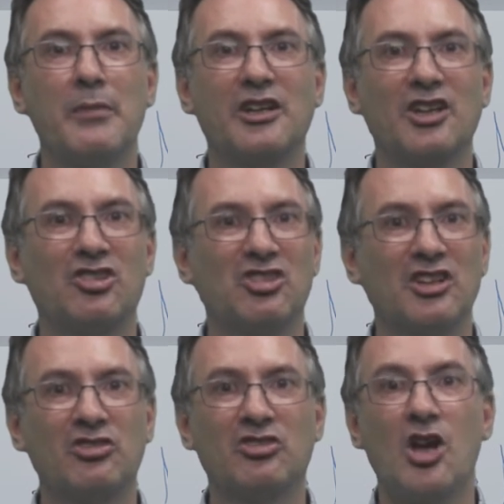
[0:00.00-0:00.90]
making
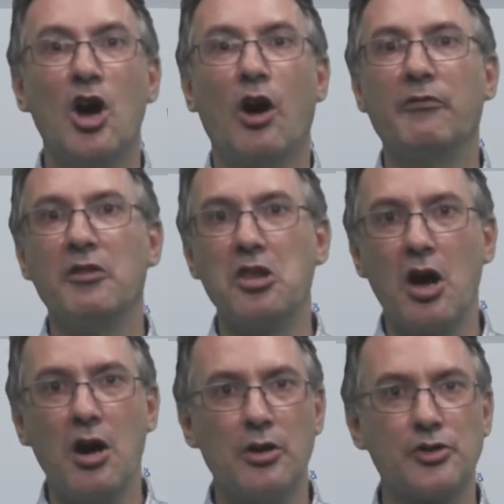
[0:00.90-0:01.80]
sense of
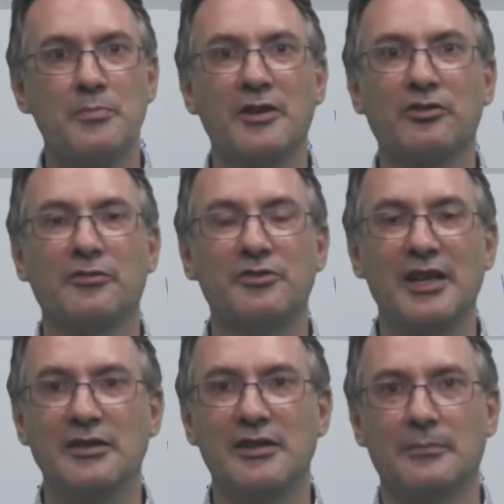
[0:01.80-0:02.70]
large amounts of
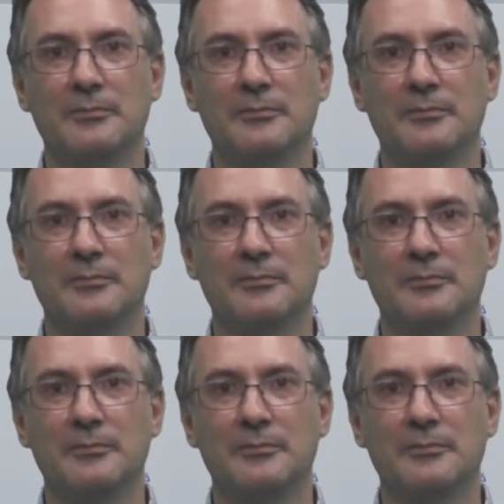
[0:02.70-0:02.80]
data.